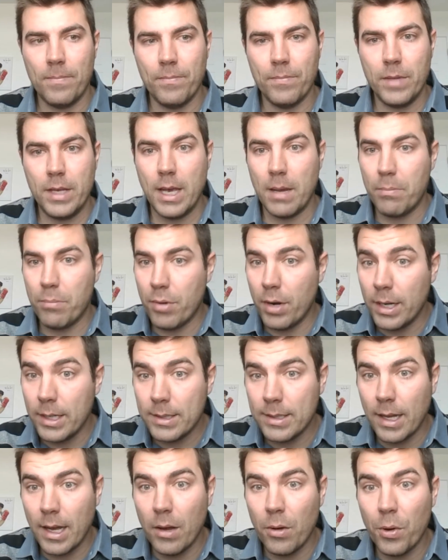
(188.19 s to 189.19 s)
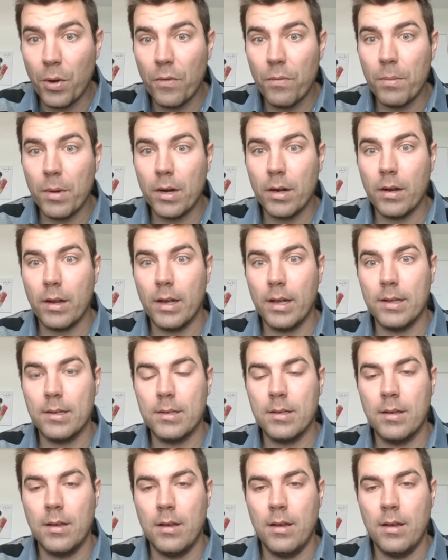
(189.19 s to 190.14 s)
get priced out of markets,